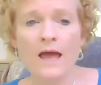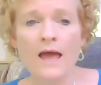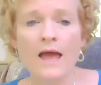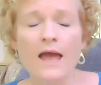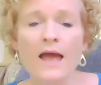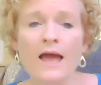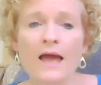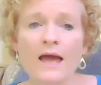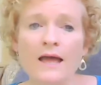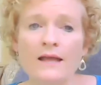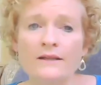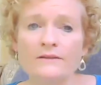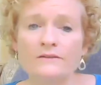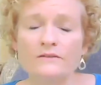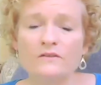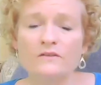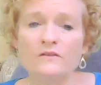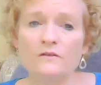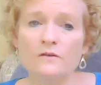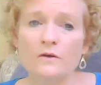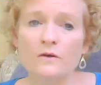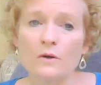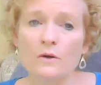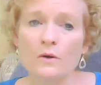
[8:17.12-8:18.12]
And
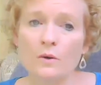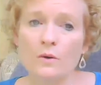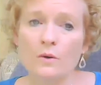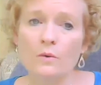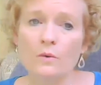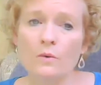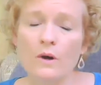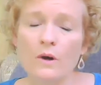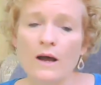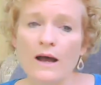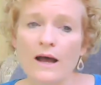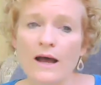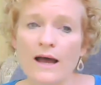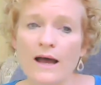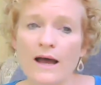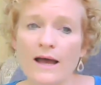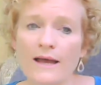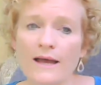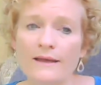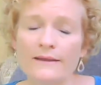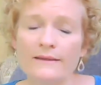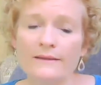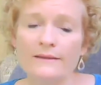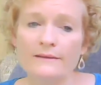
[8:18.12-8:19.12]
so
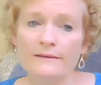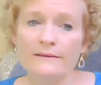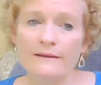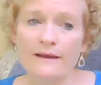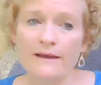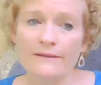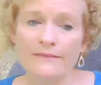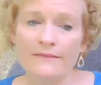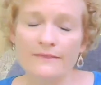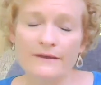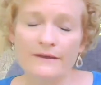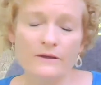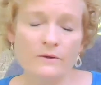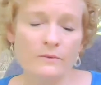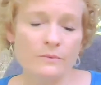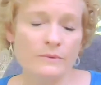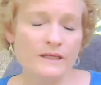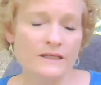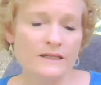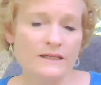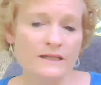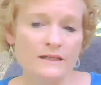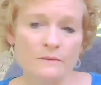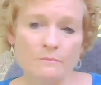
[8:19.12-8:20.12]
I think we
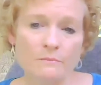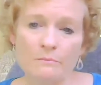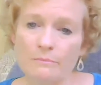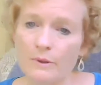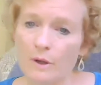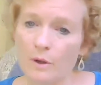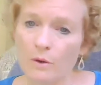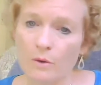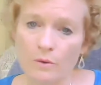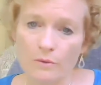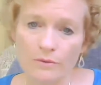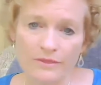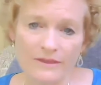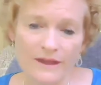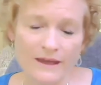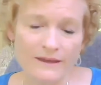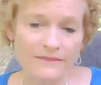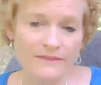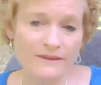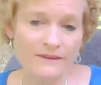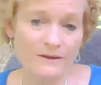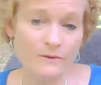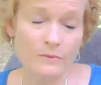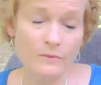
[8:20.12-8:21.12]
need both. I
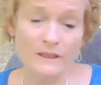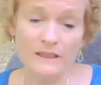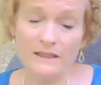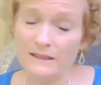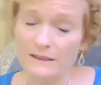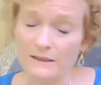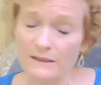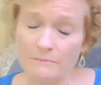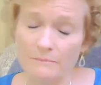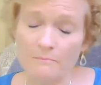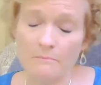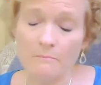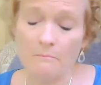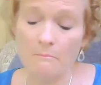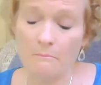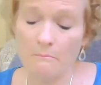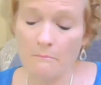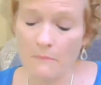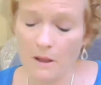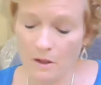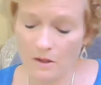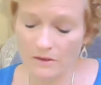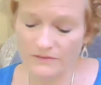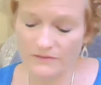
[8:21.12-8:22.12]
think we need
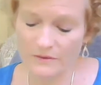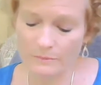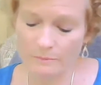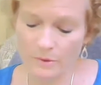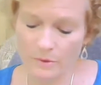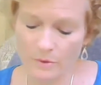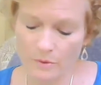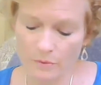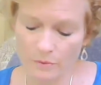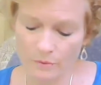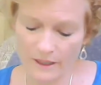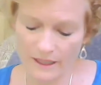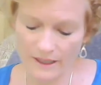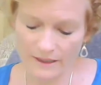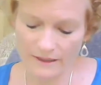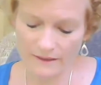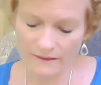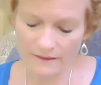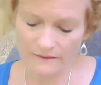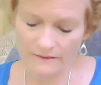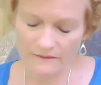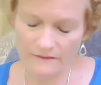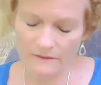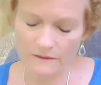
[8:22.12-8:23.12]
multiple
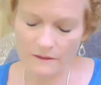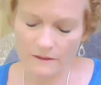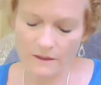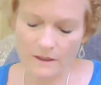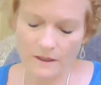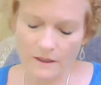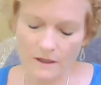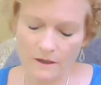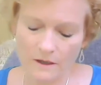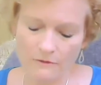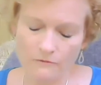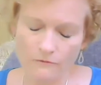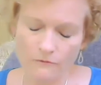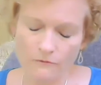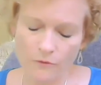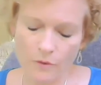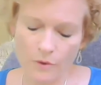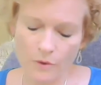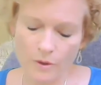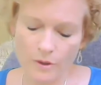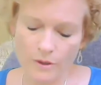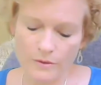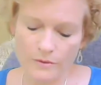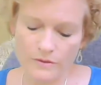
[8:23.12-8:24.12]
ways
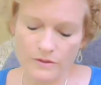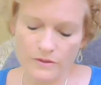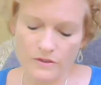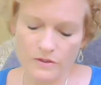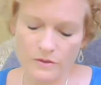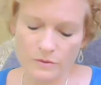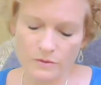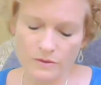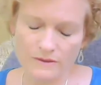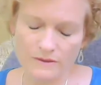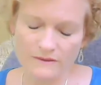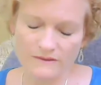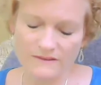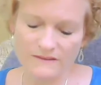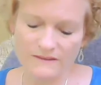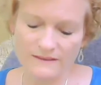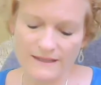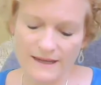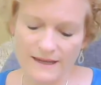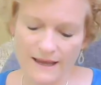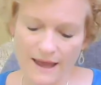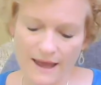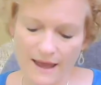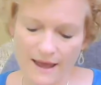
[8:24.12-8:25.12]
for students
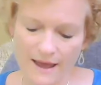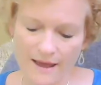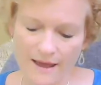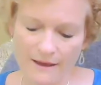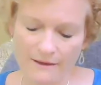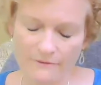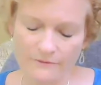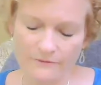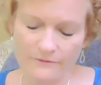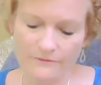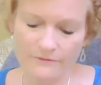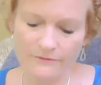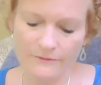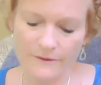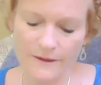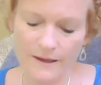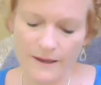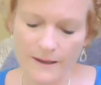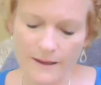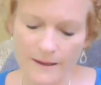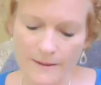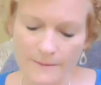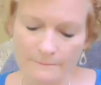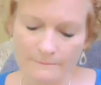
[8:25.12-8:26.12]
to have
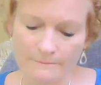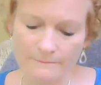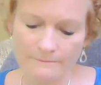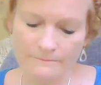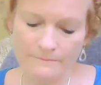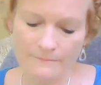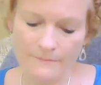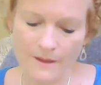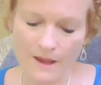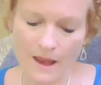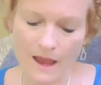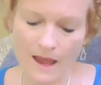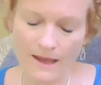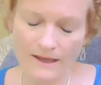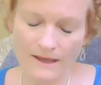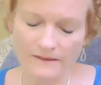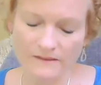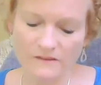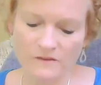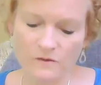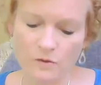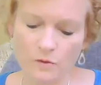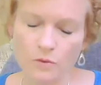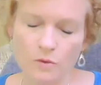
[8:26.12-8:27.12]
high
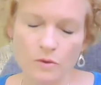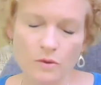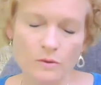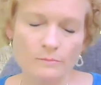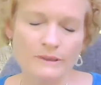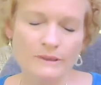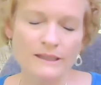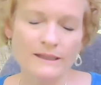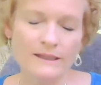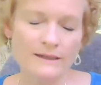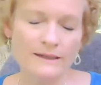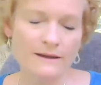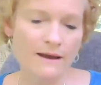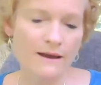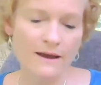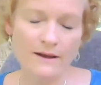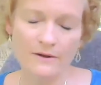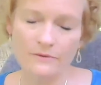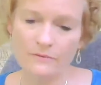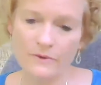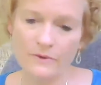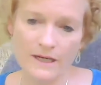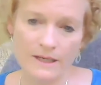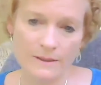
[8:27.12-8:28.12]
school be an
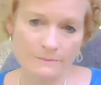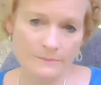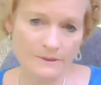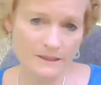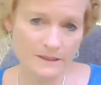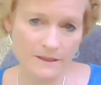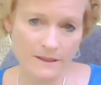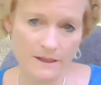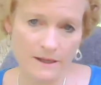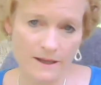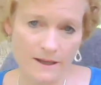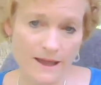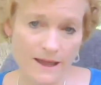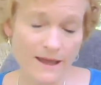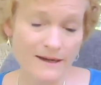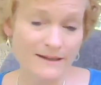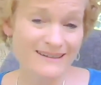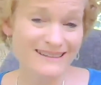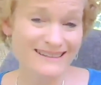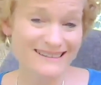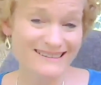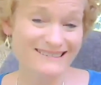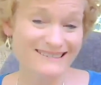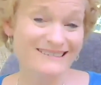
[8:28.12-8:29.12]
on-ramp to an
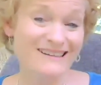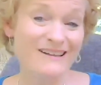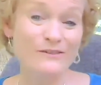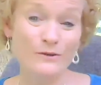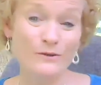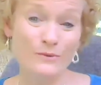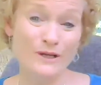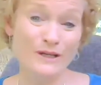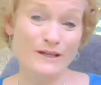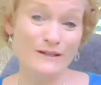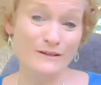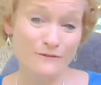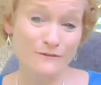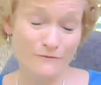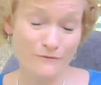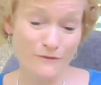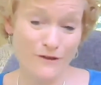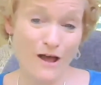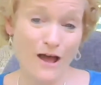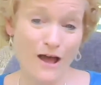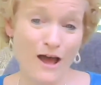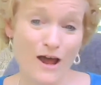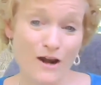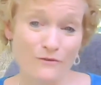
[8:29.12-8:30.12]
accelerative
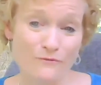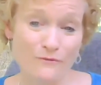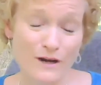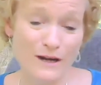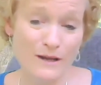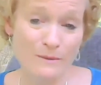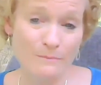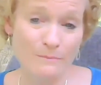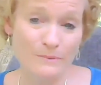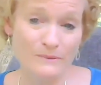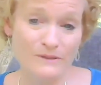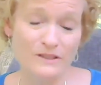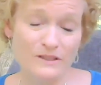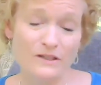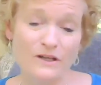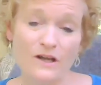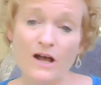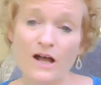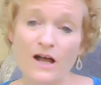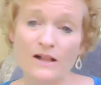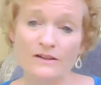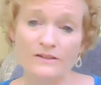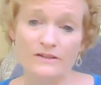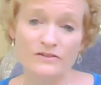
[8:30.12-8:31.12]
on-ramp to
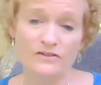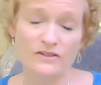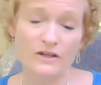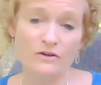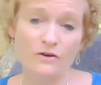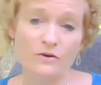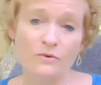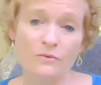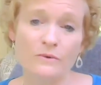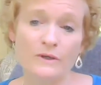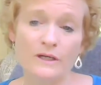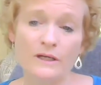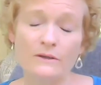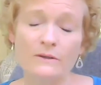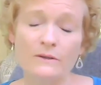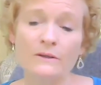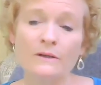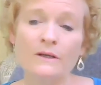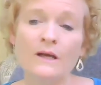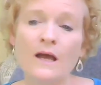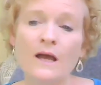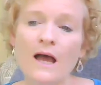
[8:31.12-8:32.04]
college and career.